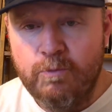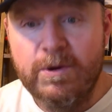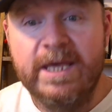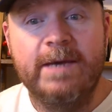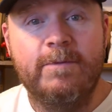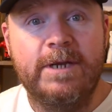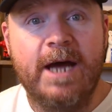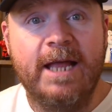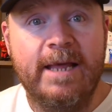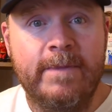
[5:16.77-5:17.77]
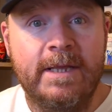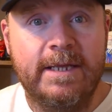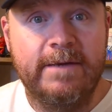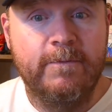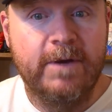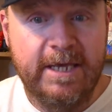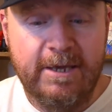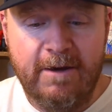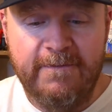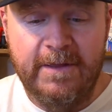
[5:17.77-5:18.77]
Ricky would not let me leave
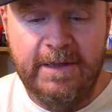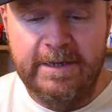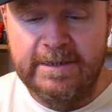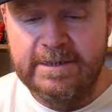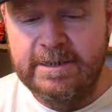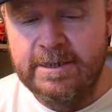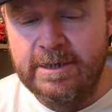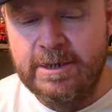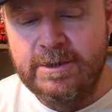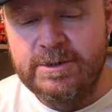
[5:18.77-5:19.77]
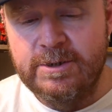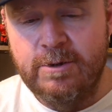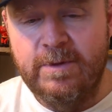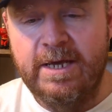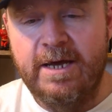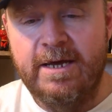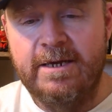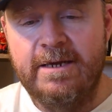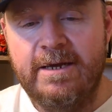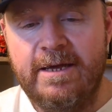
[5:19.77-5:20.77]
Ricky off the list. So we got,
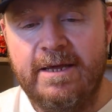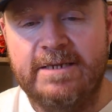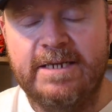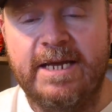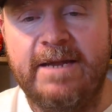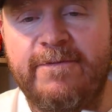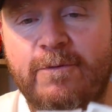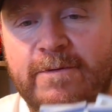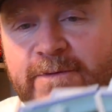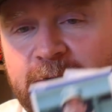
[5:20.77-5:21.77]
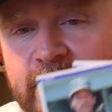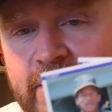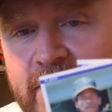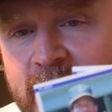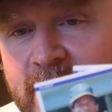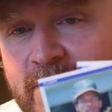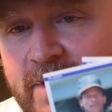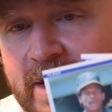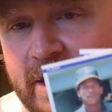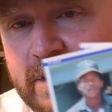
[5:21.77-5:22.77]
I think that's 84 Fleer.
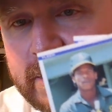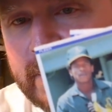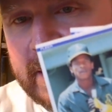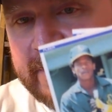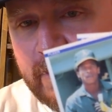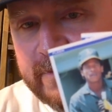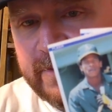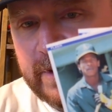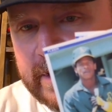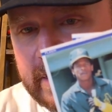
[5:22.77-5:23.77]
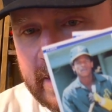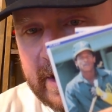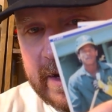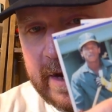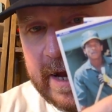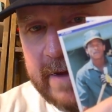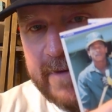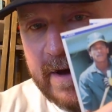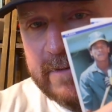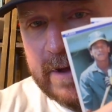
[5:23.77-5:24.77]
We got 284 Fleer and an
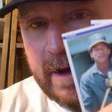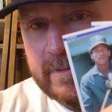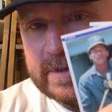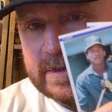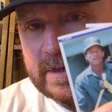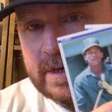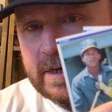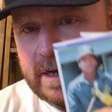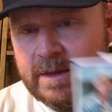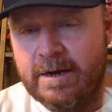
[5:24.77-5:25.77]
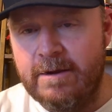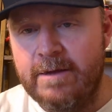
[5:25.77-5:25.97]
85 Topps in there.